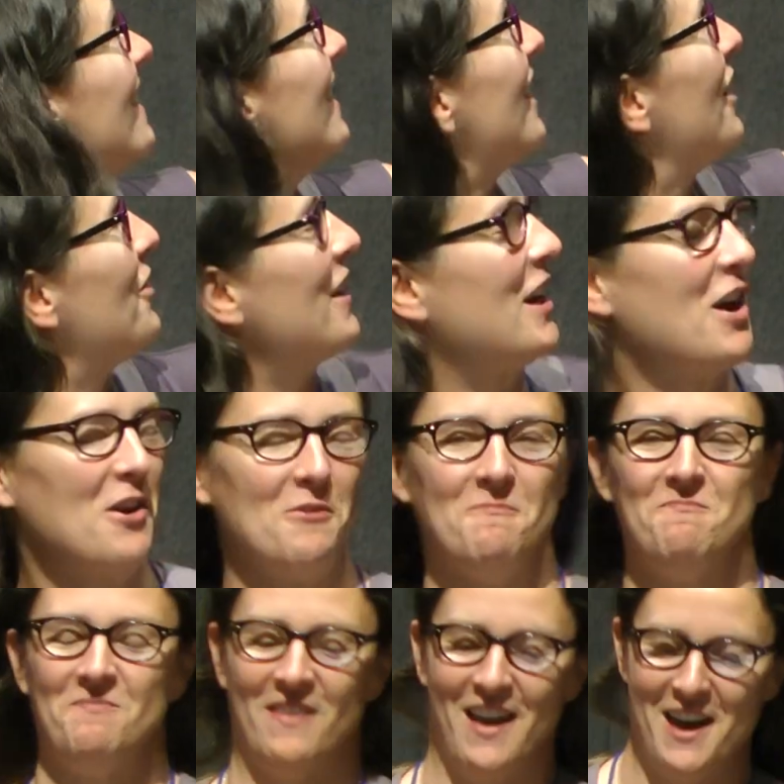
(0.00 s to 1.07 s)
there we go.
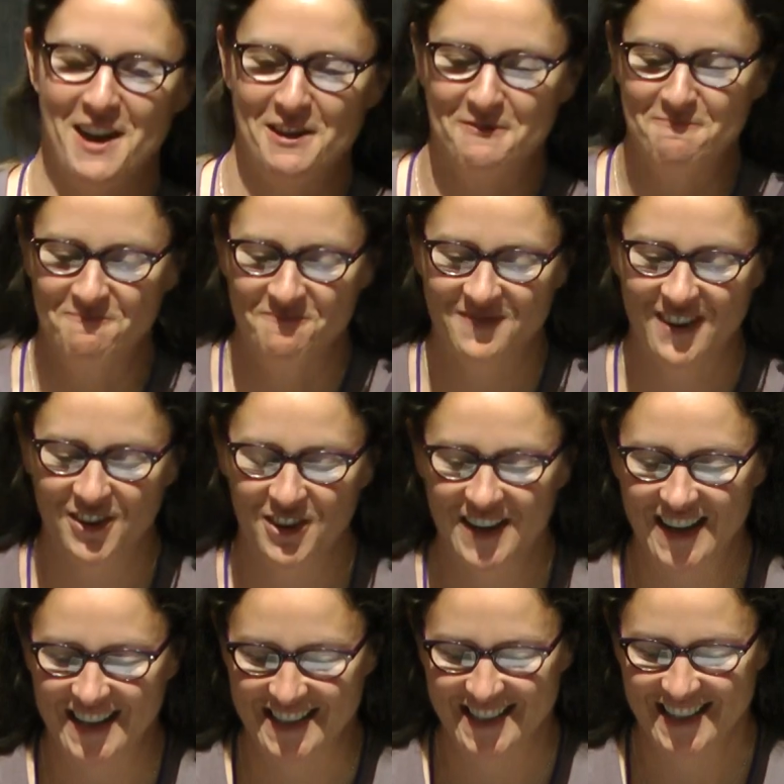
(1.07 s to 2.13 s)
There it
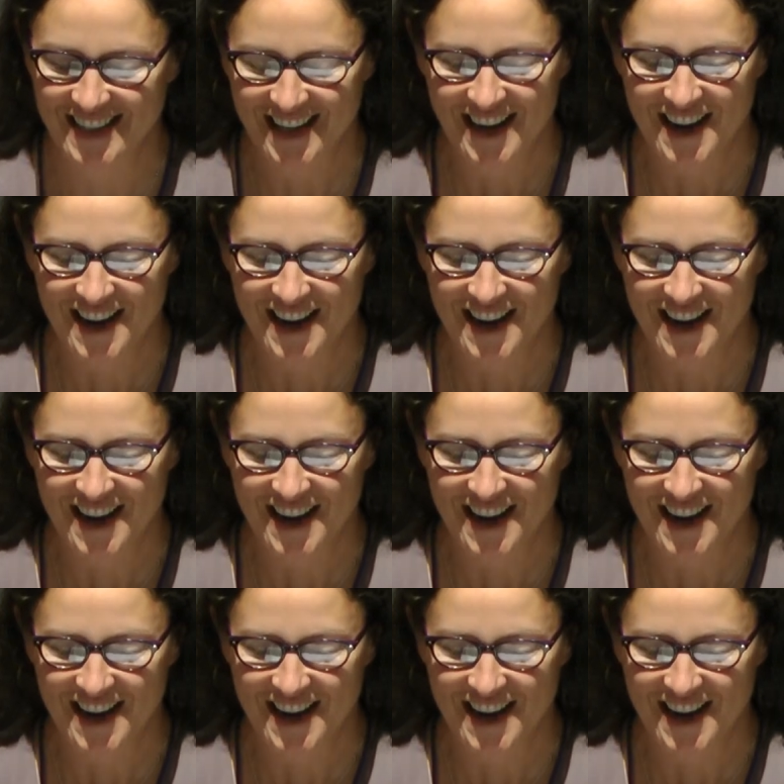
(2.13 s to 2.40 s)
is.